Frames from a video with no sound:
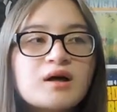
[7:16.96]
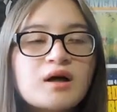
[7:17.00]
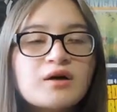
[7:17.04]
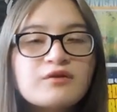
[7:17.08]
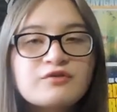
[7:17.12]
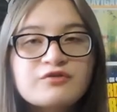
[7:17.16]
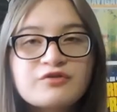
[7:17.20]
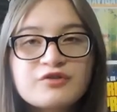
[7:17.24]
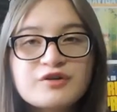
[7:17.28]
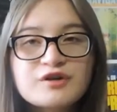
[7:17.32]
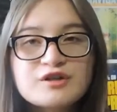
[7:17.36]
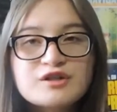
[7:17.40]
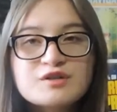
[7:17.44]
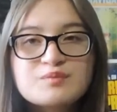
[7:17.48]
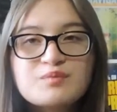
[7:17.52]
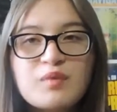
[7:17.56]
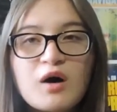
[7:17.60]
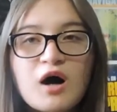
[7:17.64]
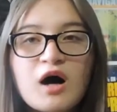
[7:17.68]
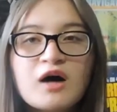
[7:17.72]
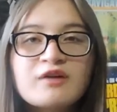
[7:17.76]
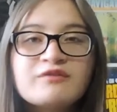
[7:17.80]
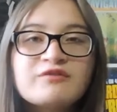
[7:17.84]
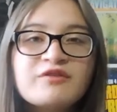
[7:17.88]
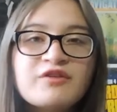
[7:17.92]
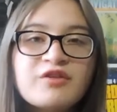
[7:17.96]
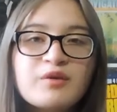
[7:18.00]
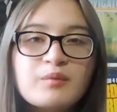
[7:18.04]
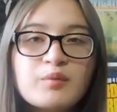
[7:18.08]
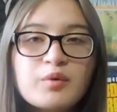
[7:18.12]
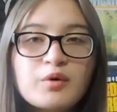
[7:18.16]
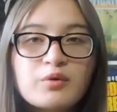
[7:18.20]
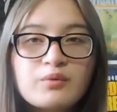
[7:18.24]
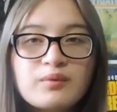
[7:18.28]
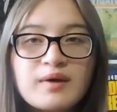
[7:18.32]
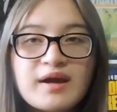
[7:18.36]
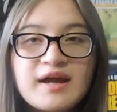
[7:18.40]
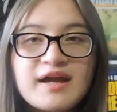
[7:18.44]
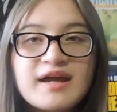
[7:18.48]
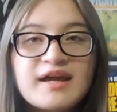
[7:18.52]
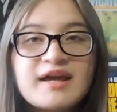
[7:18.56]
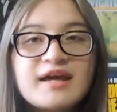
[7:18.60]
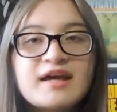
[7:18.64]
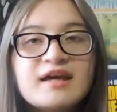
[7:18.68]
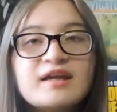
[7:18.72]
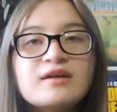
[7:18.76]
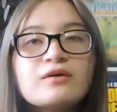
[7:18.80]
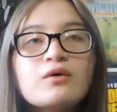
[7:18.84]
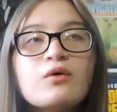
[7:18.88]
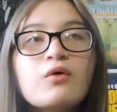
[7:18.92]
for a spot for the
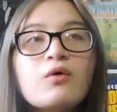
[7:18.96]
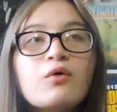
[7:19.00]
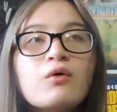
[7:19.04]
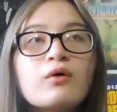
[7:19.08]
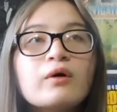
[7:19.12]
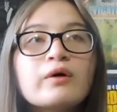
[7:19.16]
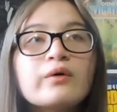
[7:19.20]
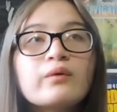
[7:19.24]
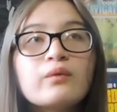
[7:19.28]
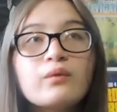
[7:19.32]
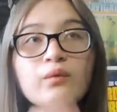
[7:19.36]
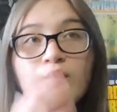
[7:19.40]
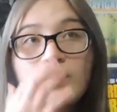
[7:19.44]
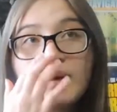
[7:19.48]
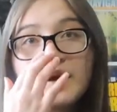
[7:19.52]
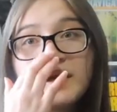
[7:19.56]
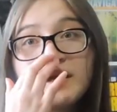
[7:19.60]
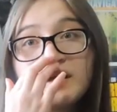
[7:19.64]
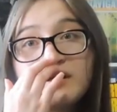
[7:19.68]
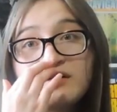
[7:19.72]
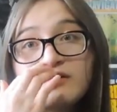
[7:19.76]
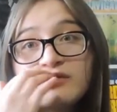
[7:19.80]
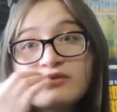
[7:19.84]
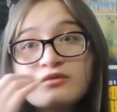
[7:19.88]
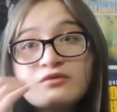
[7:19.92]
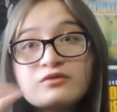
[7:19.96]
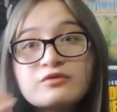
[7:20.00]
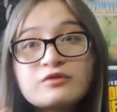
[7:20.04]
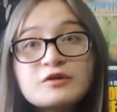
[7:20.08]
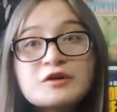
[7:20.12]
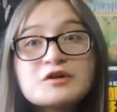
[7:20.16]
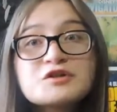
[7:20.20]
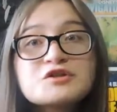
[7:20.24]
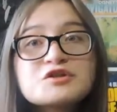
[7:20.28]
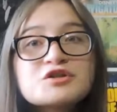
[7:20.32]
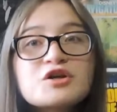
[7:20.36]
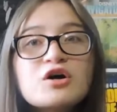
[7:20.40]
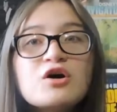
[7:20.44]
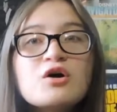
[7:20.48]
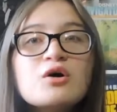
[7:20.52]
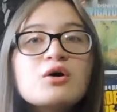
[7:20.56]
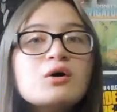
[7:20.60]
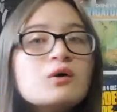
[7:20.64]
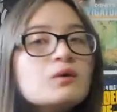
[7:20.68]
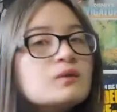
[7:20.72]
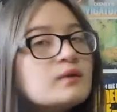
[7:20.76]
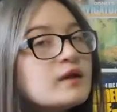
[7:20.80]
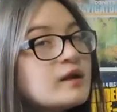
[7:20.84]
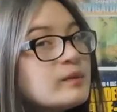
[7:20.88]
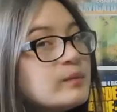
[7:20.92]
parade or wait for a show
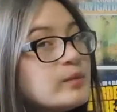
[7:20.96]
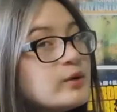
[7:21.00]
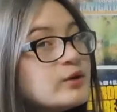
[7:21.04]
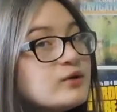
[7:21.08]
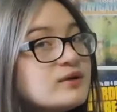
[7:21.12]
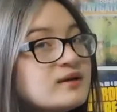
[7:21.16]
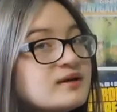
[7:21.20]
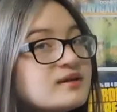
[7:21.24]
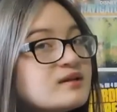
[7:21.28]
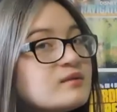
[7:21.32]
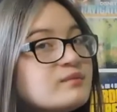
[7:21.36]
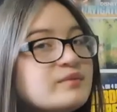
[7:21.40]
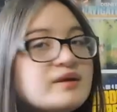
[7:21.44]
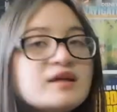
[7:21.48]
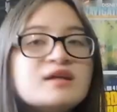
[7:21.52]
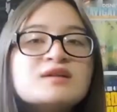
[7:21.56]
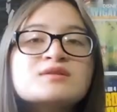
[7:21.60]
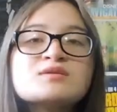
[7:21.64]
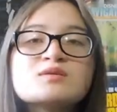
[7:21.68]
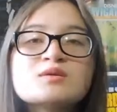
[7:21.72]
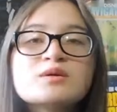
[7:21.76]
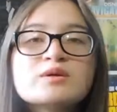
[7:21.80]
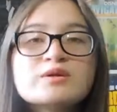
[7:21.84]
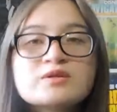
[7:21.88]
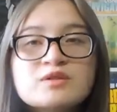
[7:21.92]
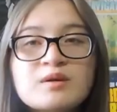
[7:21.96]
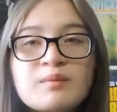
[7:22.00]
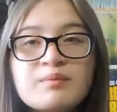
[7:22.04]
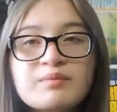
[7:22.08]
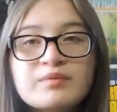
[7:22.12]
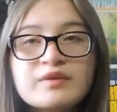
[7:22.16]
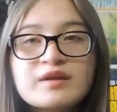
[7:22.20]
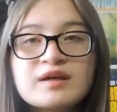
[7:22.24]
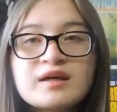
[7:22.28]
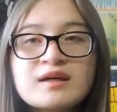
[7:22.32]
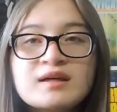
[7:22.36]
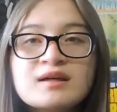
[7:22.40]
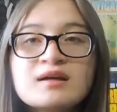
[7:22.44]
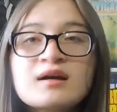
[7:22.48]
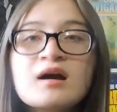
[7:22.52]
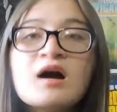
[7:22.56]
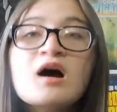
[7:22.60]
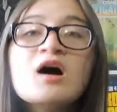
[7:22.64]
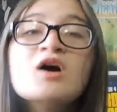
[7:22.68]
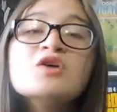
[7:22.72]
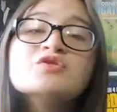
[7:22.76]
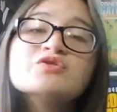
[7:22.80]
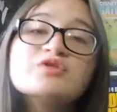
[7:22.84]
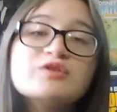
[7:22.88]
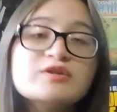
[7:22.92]
like Beauty and the Beast or something,
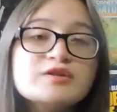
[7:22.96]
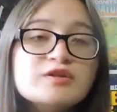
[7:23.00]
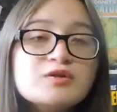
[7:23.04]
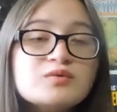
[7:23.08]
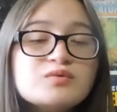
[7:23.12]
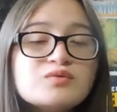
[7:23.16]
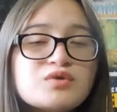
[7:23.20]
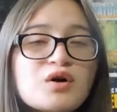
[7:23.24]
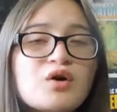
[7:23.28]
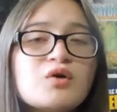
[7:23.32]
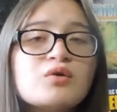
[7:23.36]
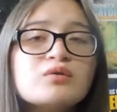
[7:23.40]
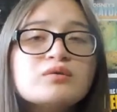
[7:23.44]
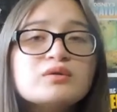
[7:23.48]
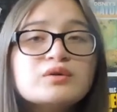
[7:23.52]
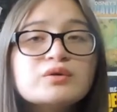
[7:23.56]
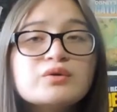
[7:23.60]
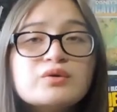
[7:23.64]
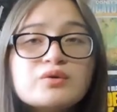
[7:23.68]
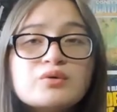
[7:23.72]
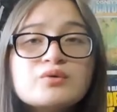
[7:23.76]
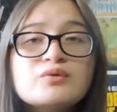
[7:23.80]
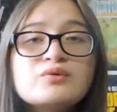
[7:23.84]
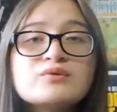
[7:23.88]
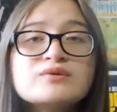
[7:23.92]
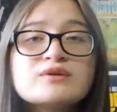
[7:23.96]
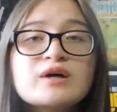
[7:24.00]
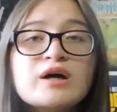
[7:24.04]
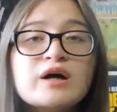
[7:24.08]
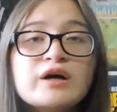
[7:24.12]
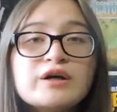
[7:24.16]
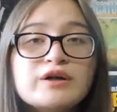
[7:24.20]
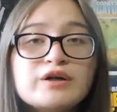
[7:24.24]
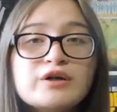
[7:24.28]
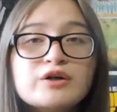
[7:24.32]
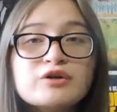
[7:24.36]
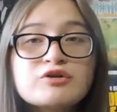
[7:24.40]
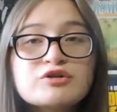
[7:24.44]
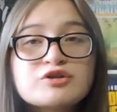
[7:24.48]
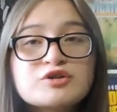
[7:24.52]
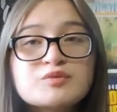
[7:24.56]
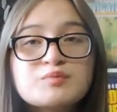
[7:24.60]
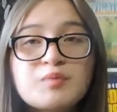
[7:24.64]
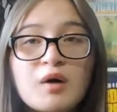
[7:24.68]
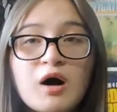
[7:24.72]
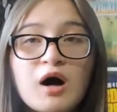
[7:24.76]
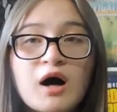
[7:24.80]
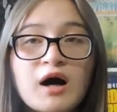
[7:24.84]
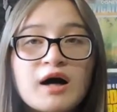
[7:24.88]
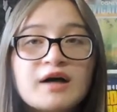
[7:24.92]
so that you don't lose your
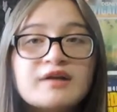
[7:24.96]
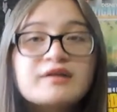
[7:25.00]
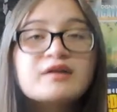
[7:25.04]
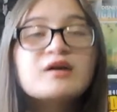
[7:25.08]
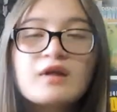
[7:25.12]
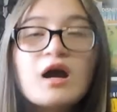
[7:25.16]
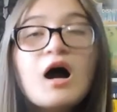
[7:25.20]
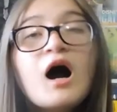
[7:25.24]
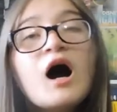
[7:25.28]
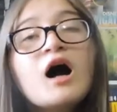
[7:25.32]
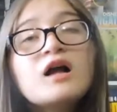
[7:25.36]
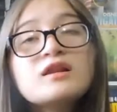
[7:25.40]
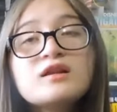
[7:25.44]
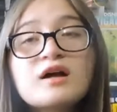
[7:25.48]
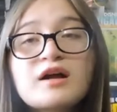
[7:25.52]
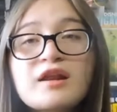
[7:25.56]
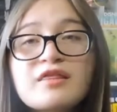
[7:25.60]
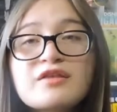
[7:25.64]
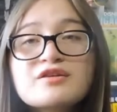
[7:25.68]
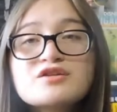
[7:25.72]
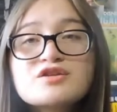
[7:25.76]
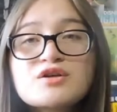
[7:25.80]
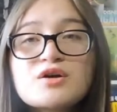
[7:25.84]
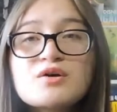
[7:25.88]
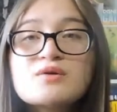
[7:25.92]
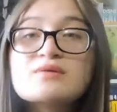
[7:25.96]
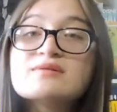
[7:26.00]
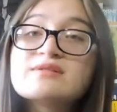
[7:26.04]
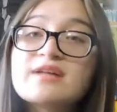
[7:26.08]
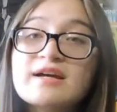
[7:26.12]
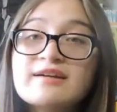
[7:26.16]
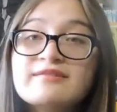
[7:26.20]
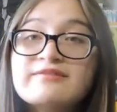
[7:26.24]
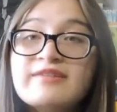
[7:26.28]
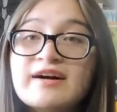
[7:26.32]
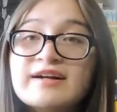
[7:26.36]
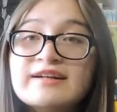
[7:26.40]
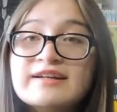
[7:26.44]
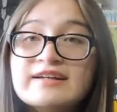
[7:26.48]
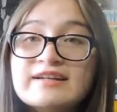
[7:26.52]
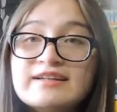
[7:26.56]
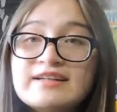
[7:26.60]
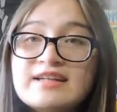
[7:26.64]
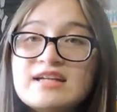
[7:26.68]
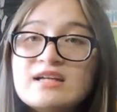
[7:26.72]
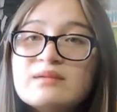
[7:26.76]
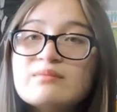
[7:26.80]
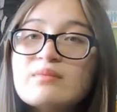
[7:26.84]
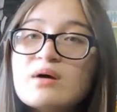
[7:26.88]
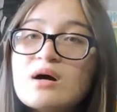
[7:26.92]
spot. A lot of the shows like Finding
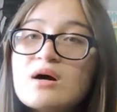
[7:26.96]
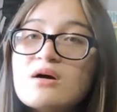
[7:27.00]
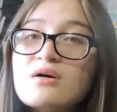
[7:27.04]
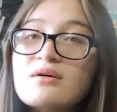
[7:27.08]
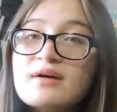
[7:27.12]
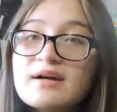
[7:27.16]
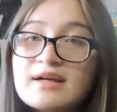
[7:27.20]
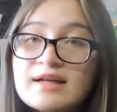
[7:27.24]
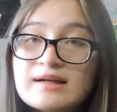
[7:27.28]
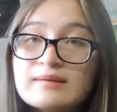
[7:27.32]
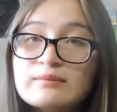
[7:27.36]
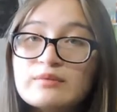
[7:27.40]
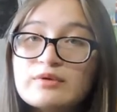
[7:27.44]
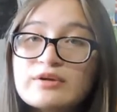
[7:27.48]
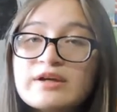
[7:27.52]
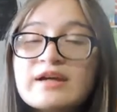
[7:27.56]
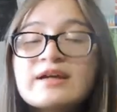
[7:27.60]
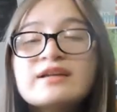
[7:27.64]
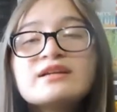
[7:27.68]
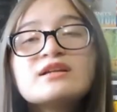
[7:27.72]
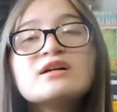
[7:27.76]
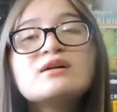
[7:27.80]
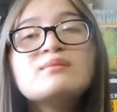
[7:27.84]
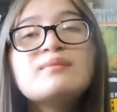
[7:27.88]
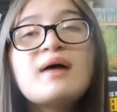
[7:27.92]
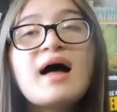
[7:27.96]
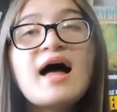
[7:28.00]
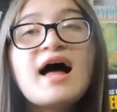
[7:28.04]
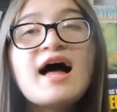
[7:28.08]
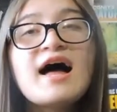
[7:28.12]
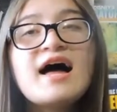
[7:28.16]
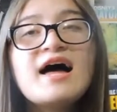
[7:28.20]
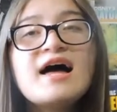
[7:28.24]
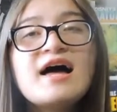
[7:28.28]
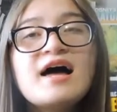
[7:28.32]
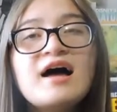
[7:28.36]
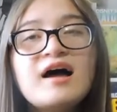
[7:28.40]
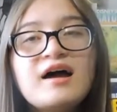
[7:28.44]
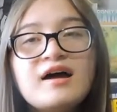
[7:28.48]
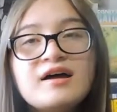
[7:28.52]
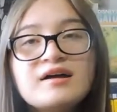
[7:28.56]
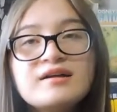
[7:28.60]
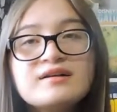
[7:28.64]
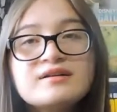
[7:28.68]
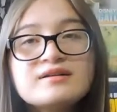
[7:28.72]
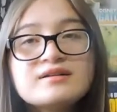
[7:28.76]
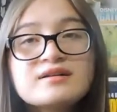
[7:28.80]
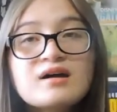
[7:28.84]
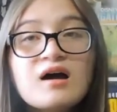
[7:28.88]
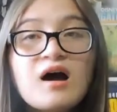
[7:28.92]
Nemo and Animal Kingdom
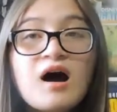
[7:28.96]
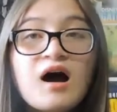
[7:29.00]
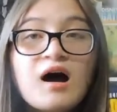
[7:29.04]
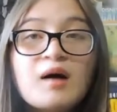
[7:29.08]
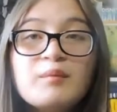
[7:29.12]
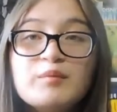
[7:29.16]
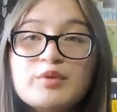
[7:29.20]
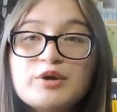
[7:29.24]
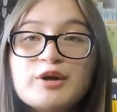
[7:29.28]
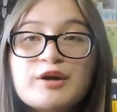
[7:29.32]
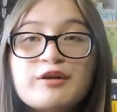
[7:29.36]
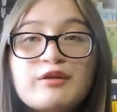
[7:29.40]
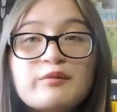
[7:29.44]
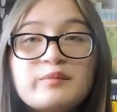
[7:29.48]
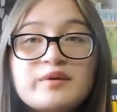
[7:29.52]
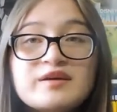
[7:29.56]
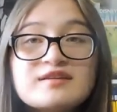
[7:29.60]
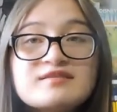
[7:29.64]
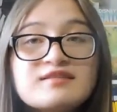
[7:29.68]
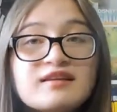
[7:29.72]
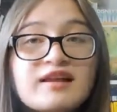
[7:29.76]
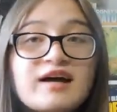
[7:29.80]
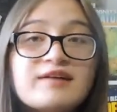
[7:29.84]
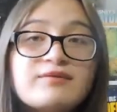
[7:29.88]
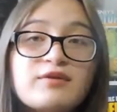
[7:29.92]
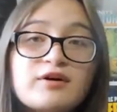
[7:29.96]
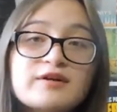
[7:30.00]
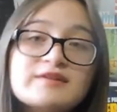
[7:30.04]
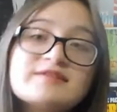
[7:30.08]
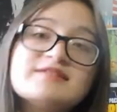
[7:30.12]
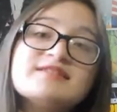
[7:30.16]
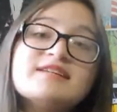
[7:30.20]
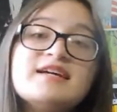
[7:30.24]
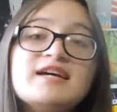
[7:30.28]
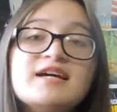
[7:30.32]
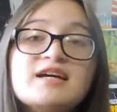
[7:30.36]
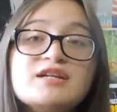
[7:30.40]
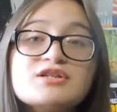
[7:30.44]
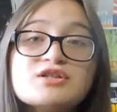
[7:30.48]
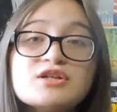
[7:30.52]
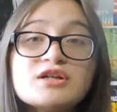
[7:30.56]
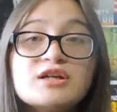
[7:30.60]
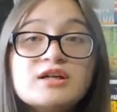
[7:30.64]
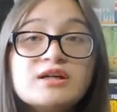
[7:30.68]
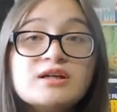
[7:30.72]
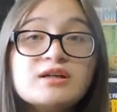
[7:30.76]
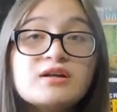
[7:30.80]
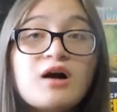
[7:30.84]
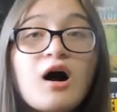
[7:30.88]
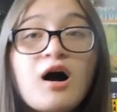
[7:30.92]
and Beauty and the Beast live on stage
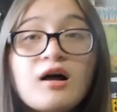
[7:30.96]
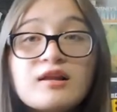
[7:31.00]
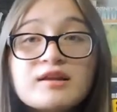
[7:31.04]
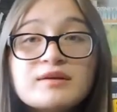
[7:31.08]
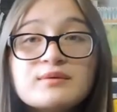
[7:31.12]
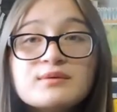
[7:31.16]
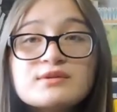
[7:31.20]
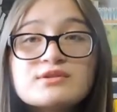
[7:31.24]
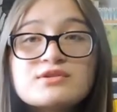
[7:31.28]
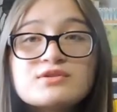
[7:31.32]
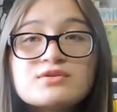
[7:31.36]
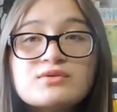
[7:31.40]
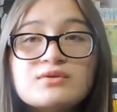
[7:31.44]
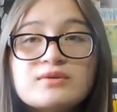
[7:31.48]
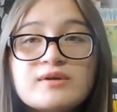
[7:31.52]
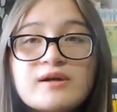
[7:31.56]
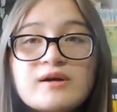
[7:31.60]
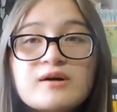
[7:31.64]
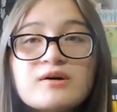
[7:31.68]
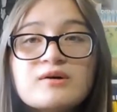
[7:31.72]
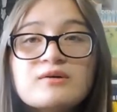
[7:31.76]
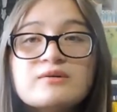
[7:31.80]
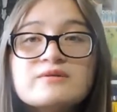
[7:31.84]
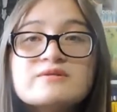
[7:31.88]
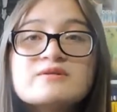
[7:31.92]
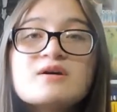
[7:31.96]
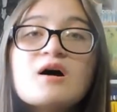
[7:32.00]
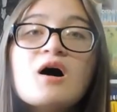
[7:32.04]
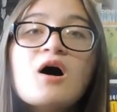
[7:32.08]
in Hollywood studios